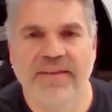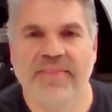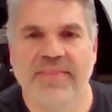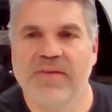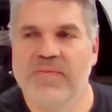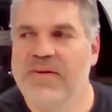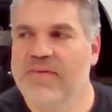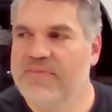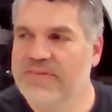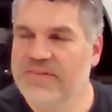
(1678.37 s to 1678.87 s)

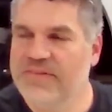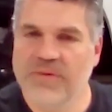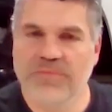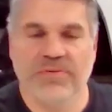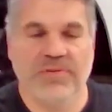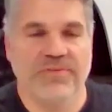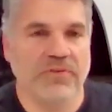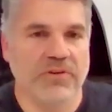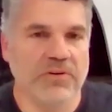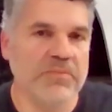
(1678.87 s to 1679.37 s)
Then we have a Jam
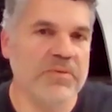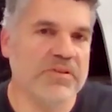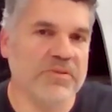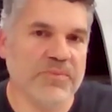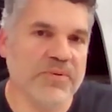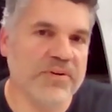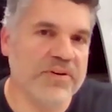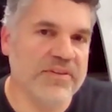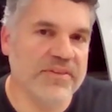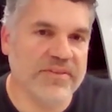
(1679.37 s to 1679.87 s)
Performance
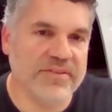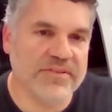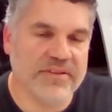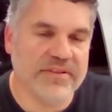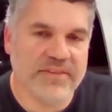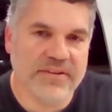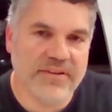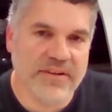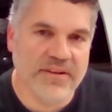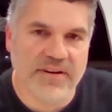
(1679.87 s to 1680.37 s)
one
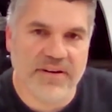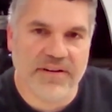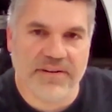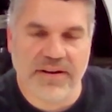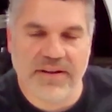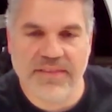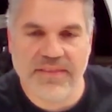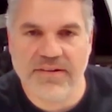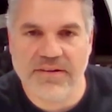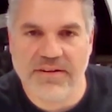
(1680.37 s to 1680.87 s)
sitting here
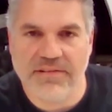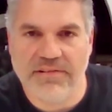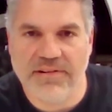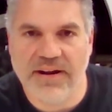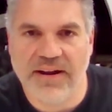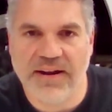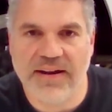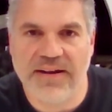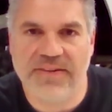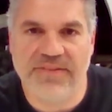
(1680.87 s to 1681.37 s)
in the
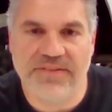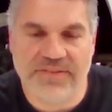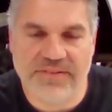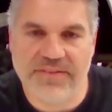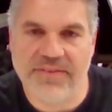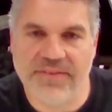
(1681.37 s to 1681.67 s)
garage